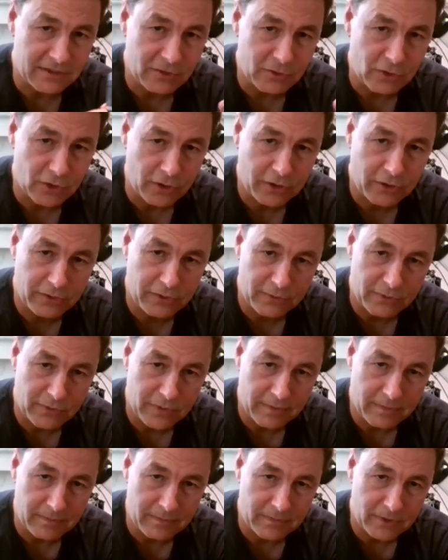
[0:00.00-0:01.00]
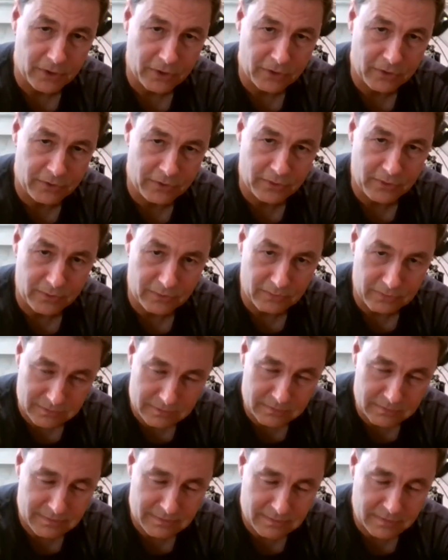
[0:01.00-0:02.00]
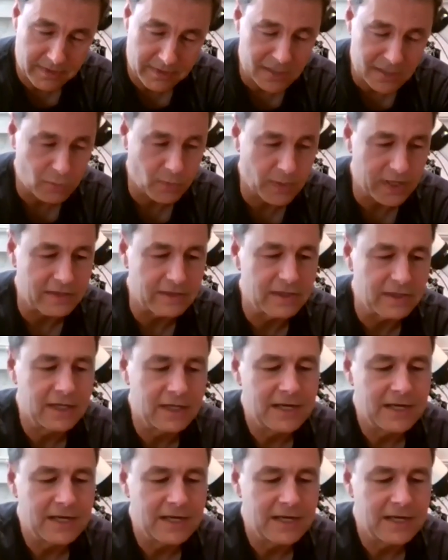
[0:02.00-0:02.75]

you look through them, look through this with.